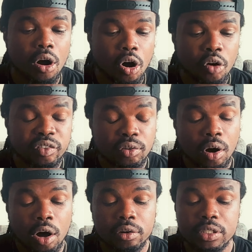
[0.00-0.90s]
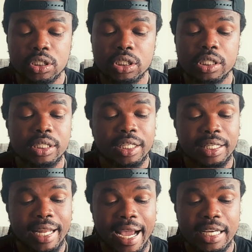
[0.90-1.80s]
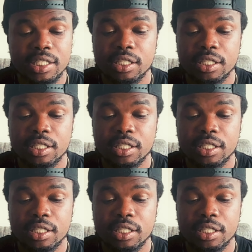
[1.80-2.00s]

Overall, it's just a nice,